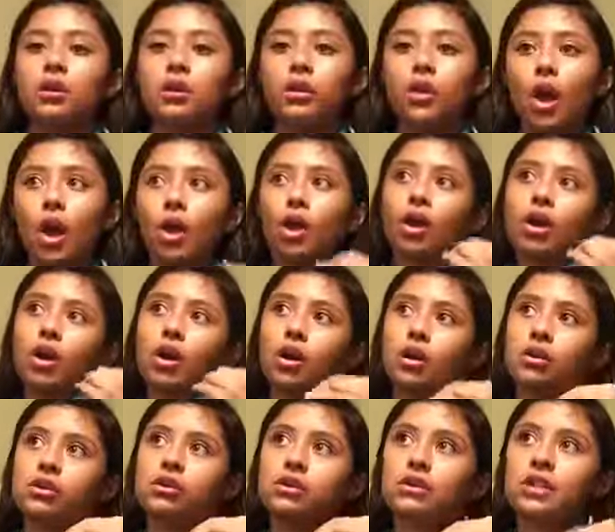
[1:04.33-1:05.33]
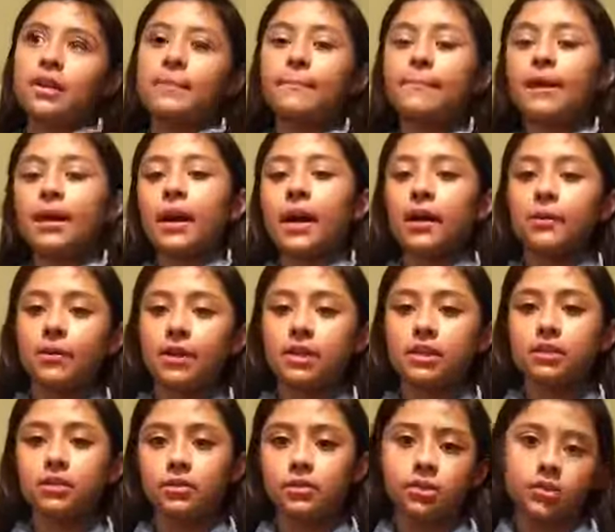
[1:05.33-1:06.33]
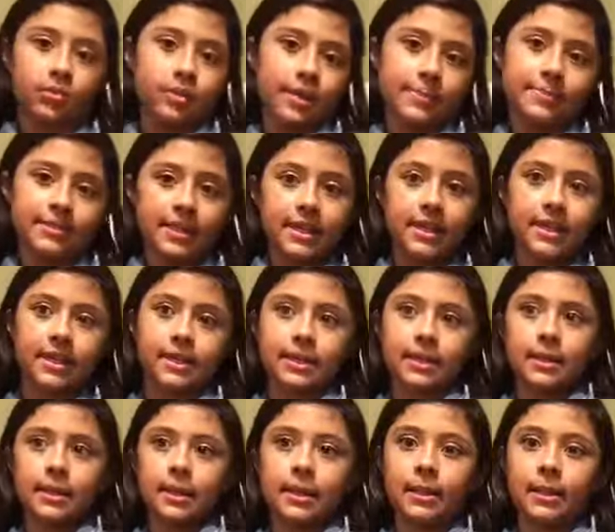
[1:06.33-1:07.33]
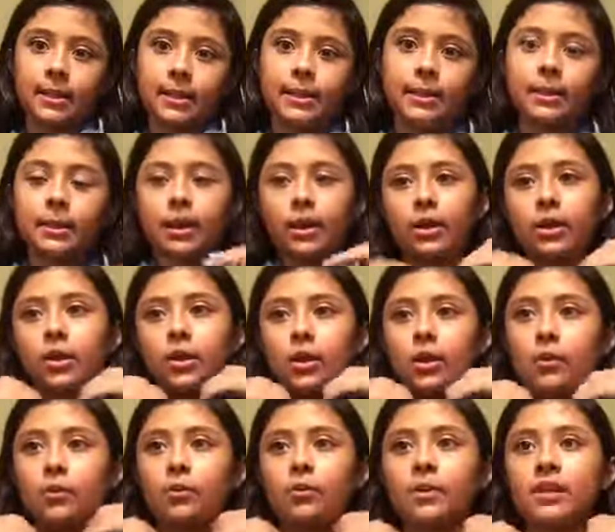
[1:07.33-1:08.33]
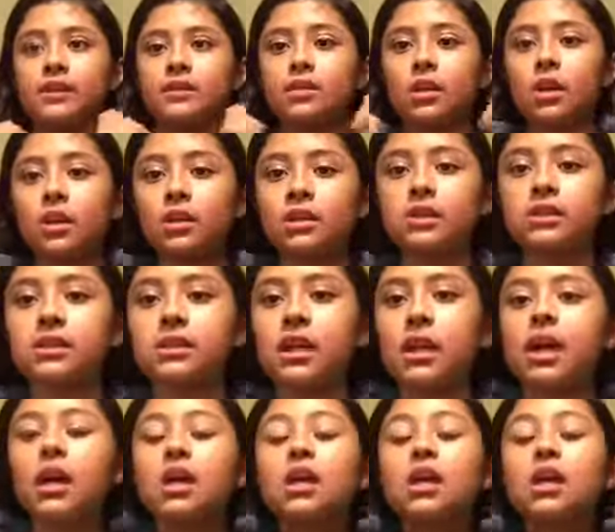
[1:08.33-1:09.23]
not all her slime, but I went to her website and got her restocks.